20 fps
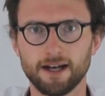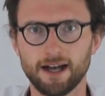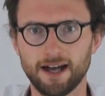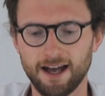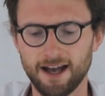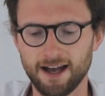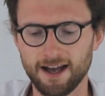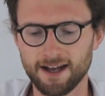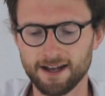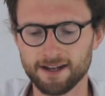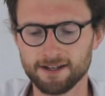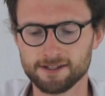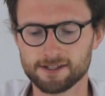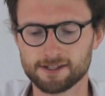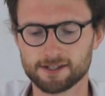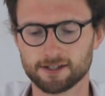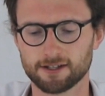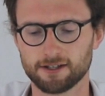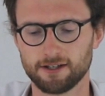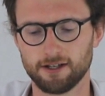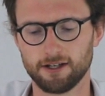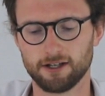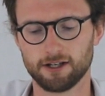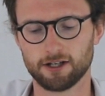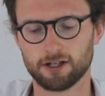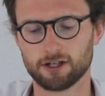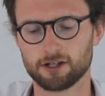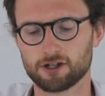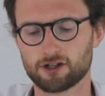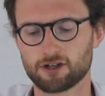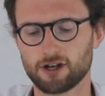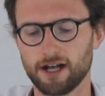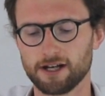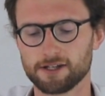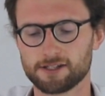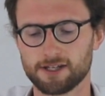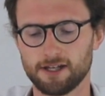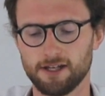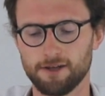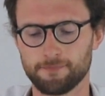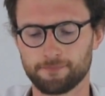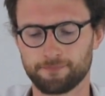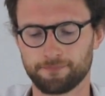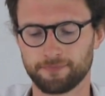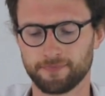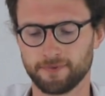and contract it